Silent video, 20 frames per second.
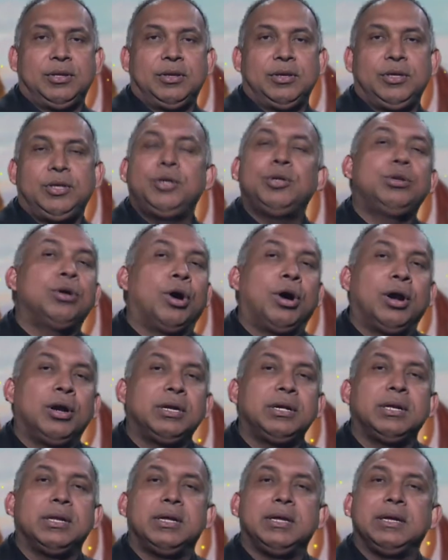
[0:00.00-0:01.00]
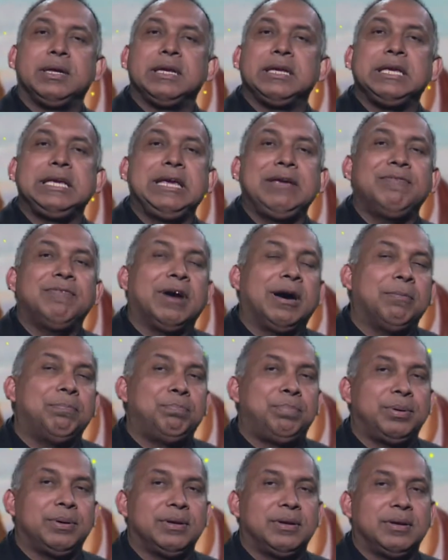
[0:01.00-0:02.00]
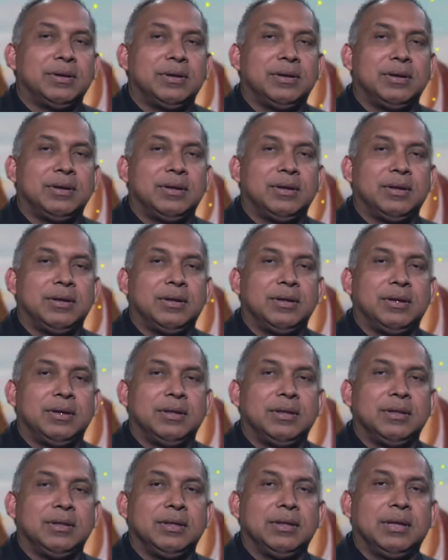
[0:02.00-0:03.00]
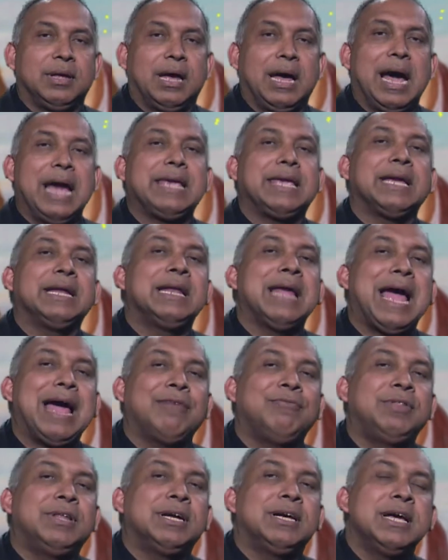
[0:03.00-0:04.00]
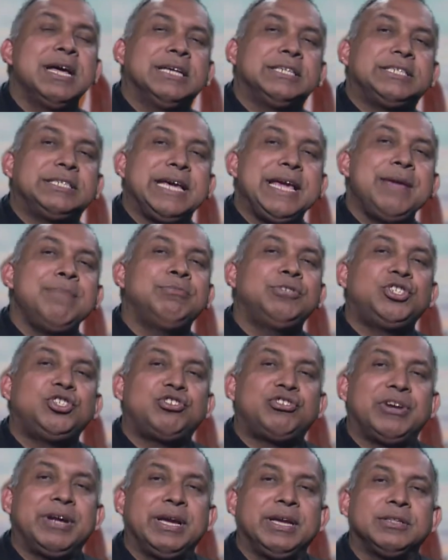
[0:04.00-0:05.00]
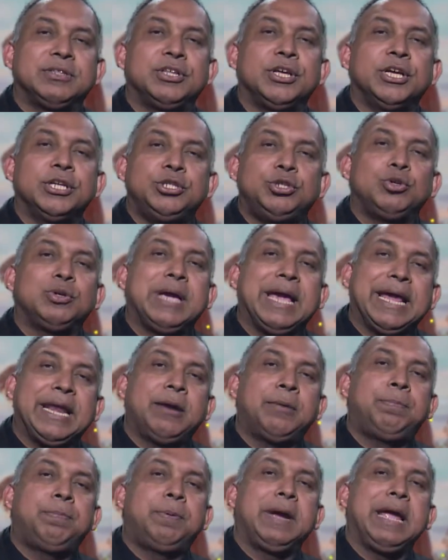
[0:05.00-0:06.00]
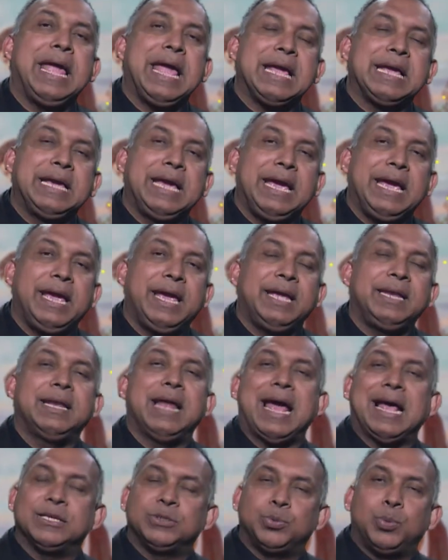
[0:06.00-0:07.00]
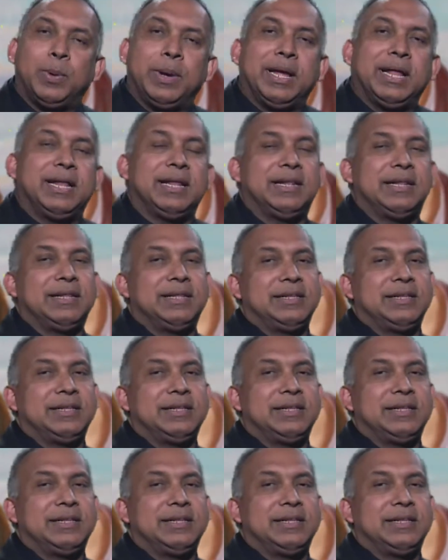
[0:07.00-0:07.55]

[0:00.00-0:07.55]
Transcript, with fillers: You don't give up I can have the same strength to get up again as well.